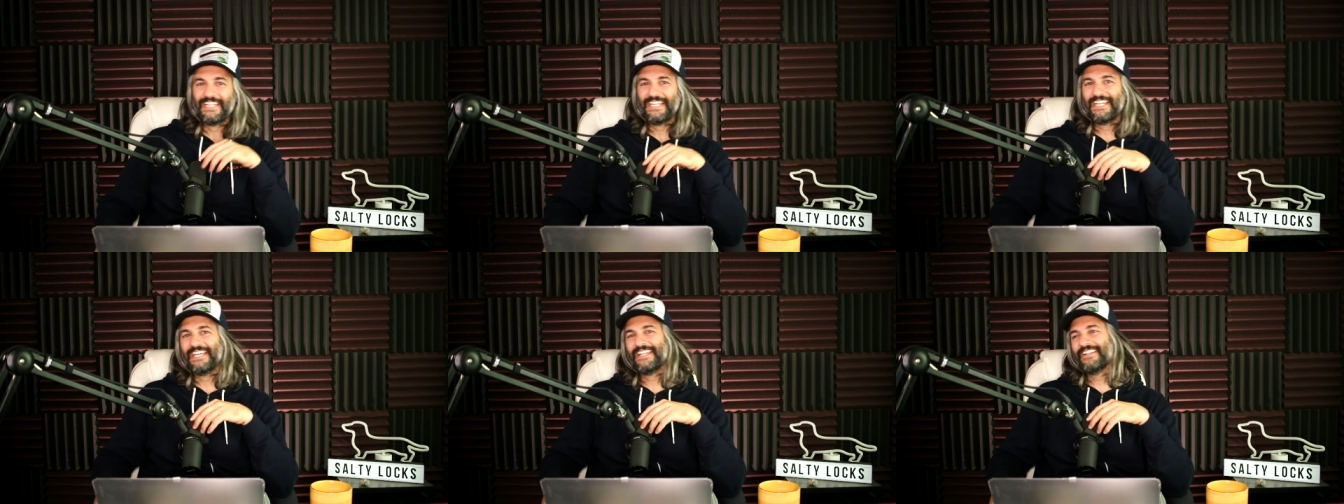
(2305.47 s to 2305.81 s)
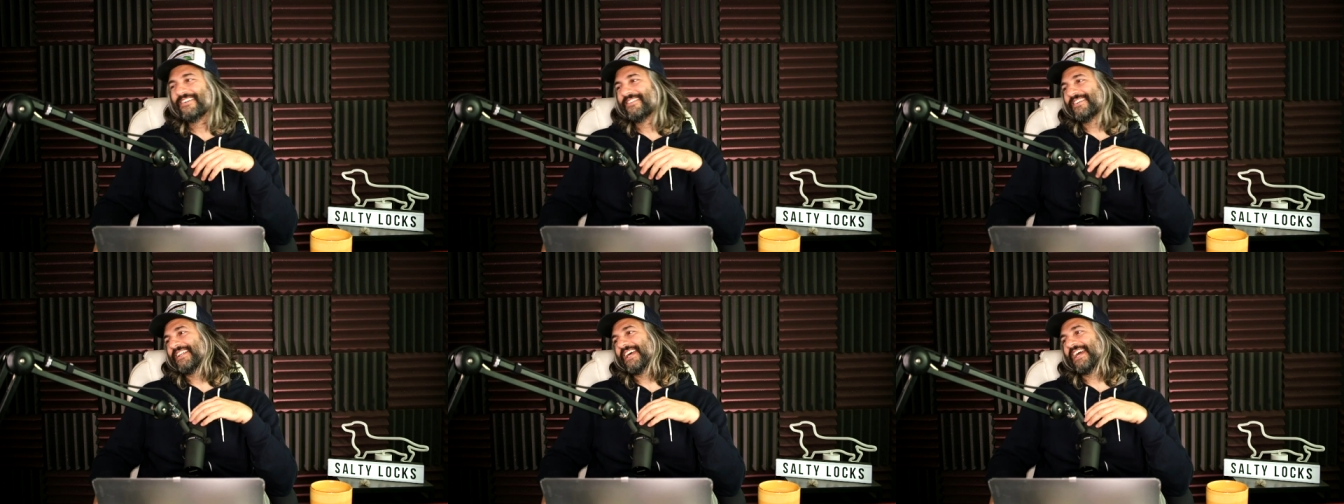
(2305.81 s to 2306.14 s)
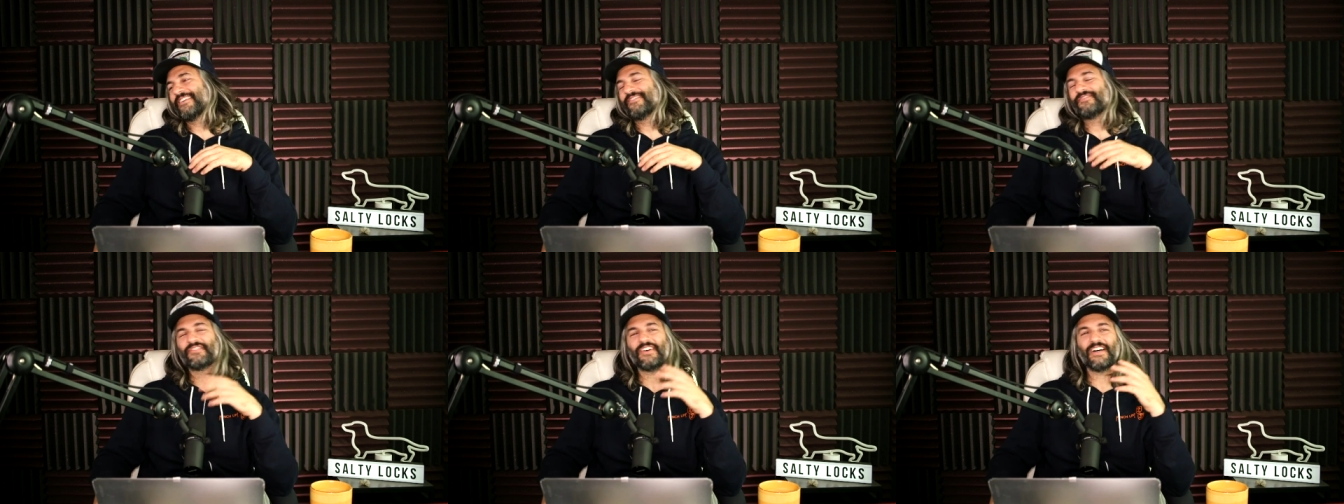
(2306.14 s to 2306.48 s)
And then we're
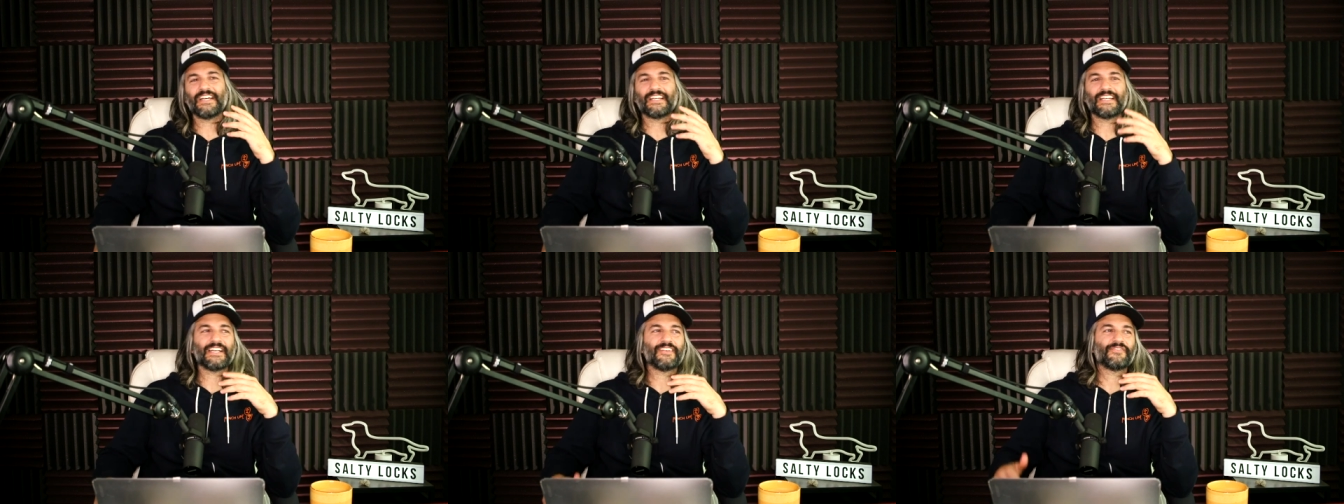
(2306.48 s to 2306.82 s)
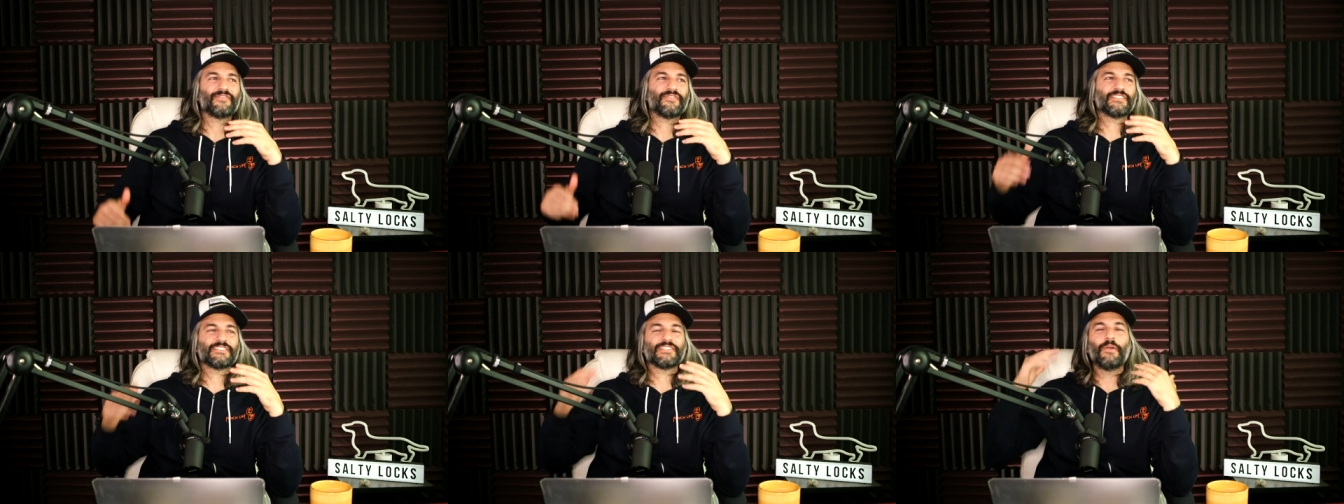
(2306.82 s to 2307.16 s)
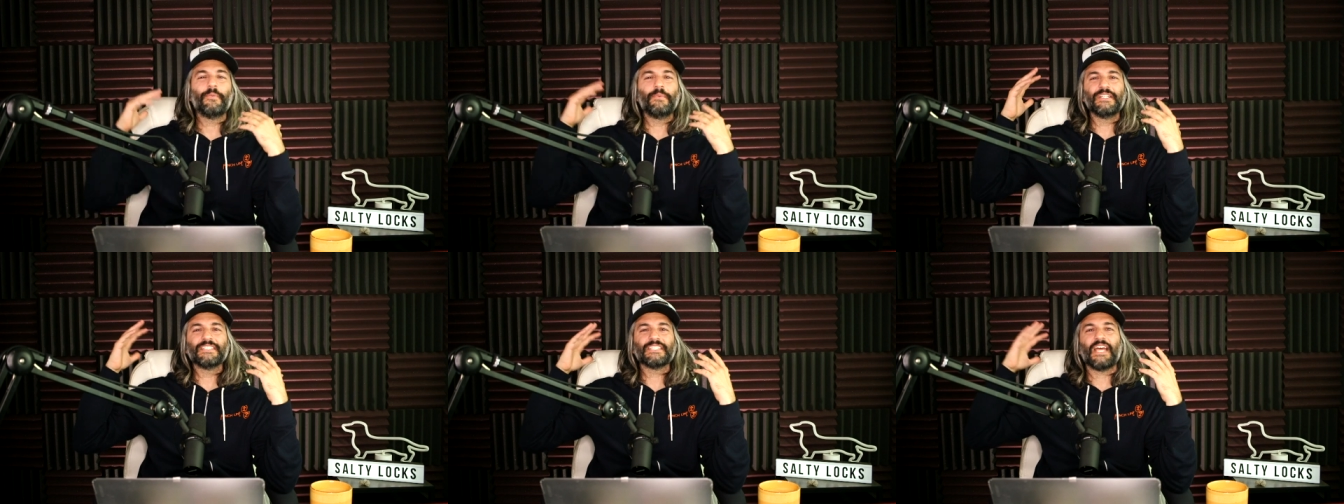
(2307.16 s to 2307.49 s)
like, fuck. For some
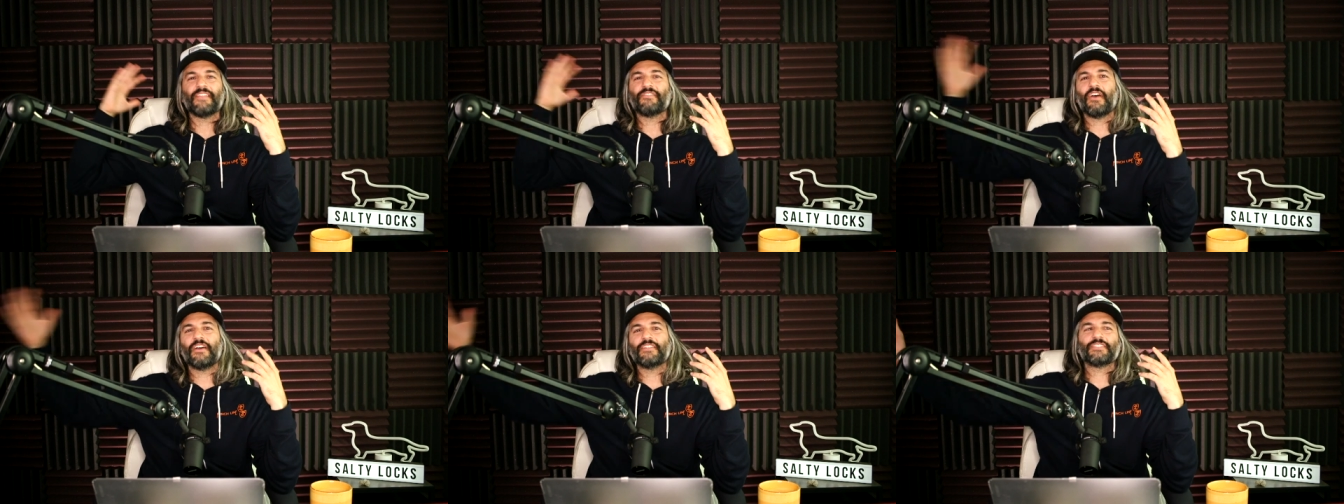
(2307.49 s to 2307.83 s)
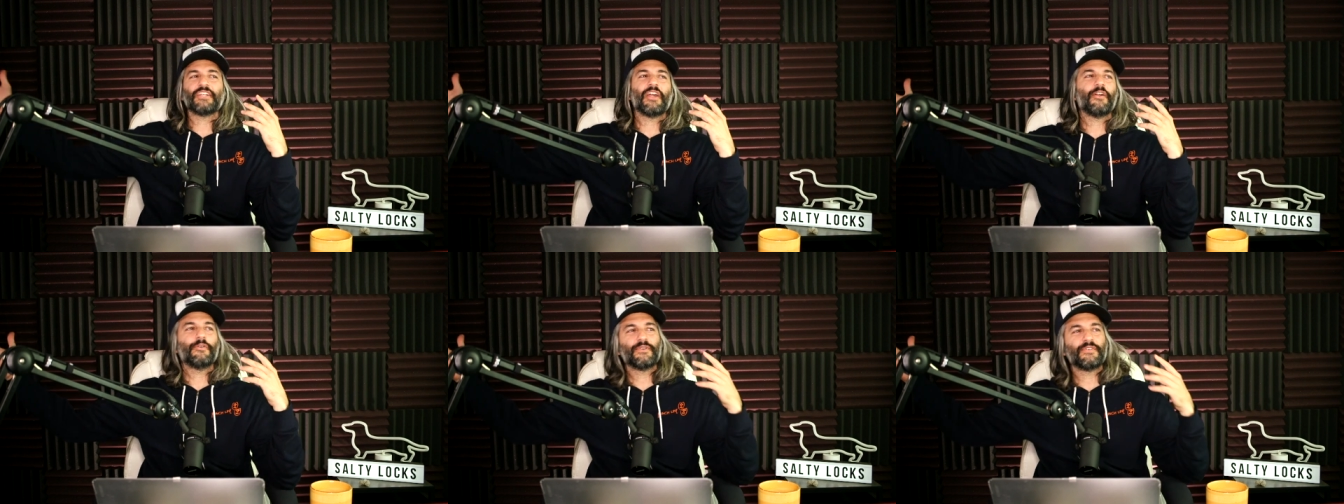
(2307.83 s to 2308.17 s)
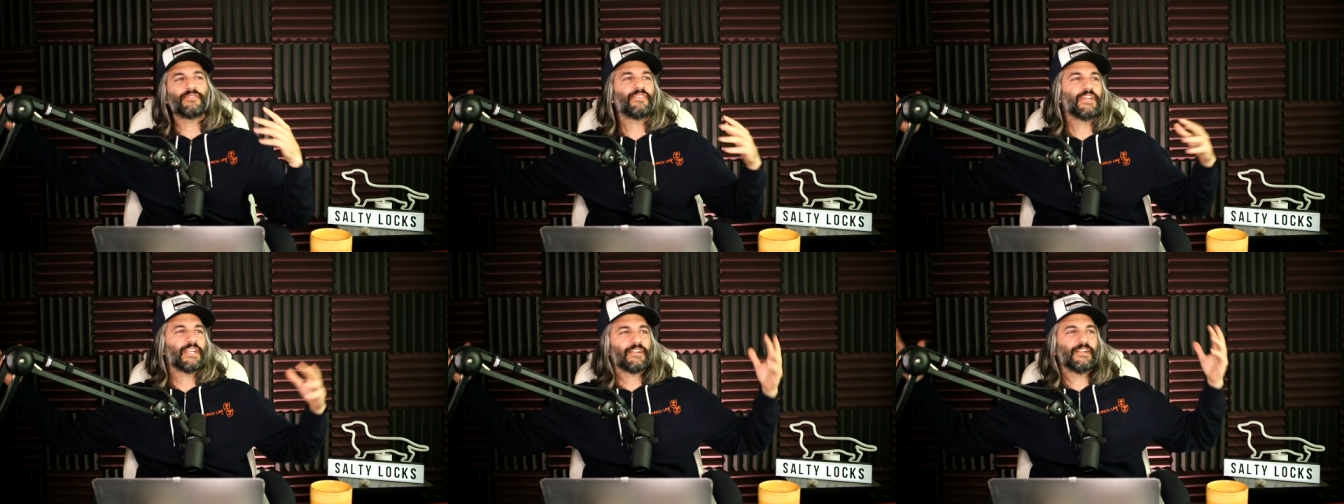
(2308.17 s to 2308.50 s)
reason, I thought JR would
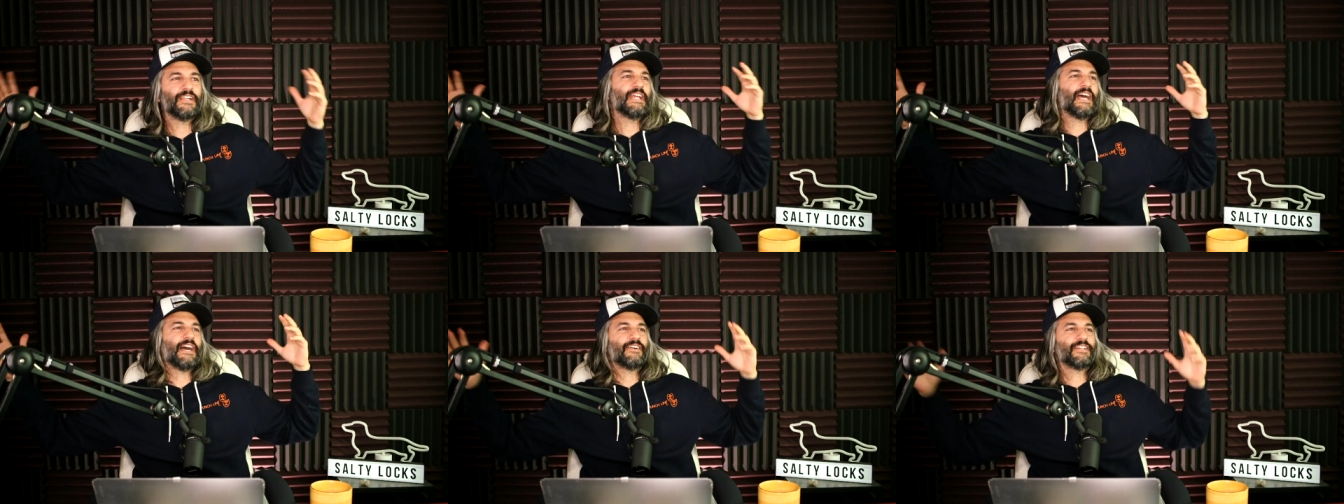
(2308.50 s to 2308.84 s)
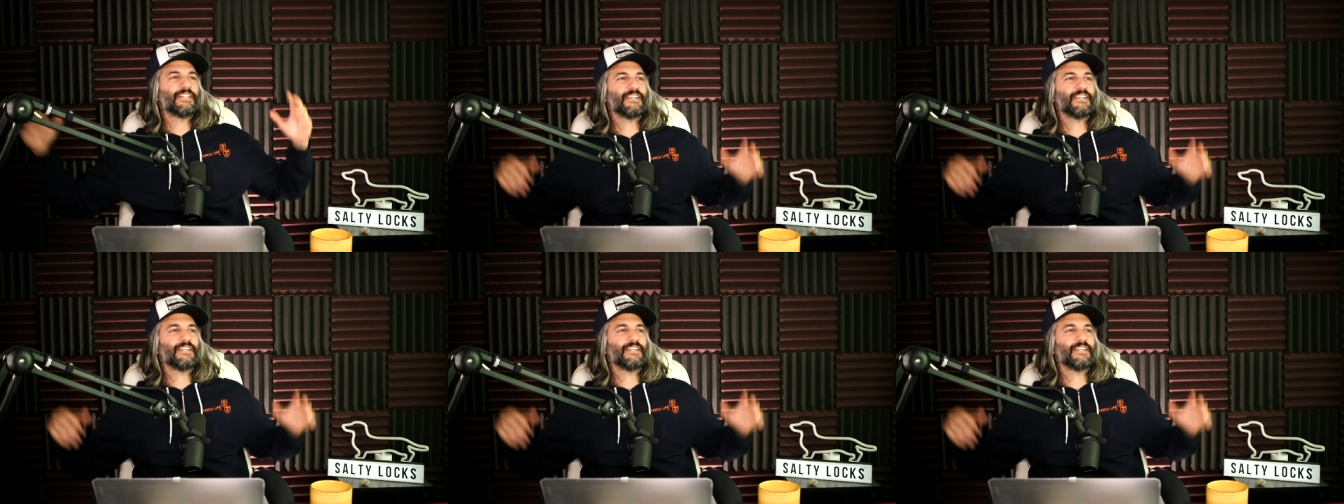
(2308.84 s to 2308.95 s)
figure it out.